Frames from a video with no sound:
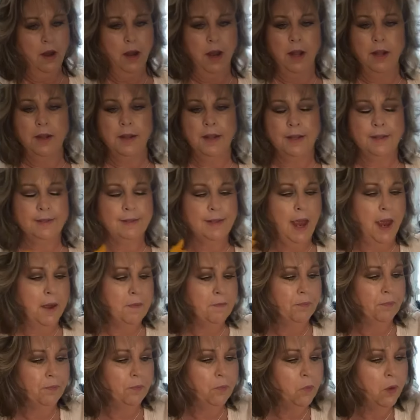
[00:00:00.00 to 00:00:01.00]
This
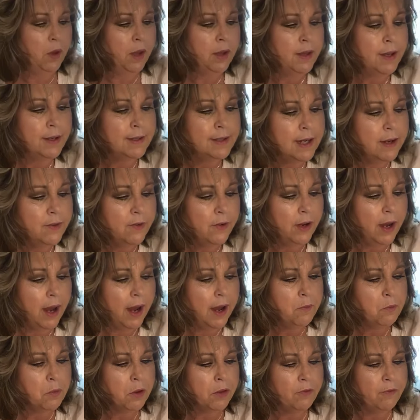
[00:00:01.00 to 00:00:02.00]
even
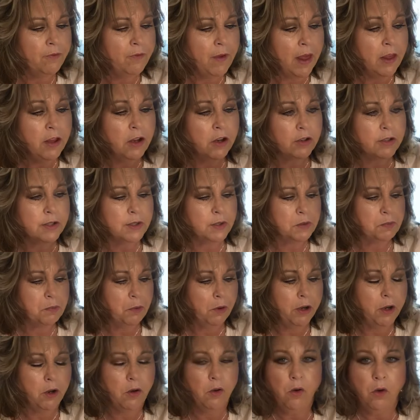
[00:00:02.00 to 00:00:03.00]
came with feathers. It's
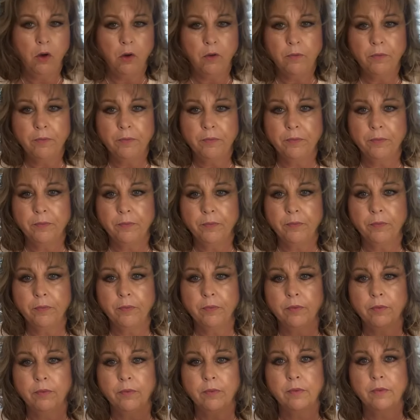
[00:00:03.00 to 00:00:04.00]
pretty cool.
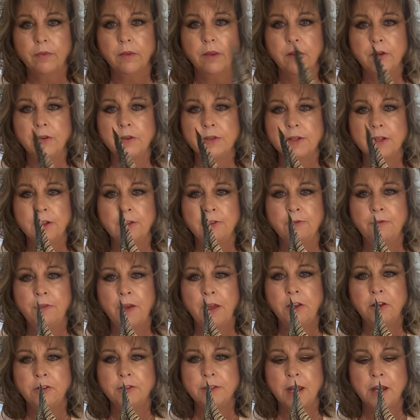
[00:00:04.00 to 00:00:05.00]
These little
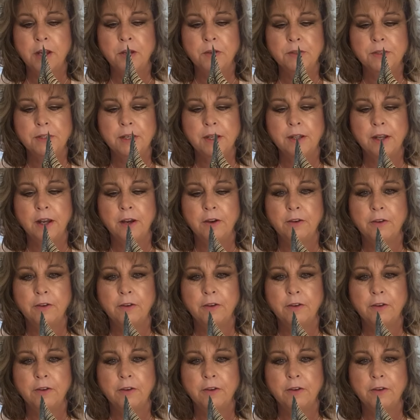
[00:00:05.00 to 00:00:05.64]
feathers I used in there.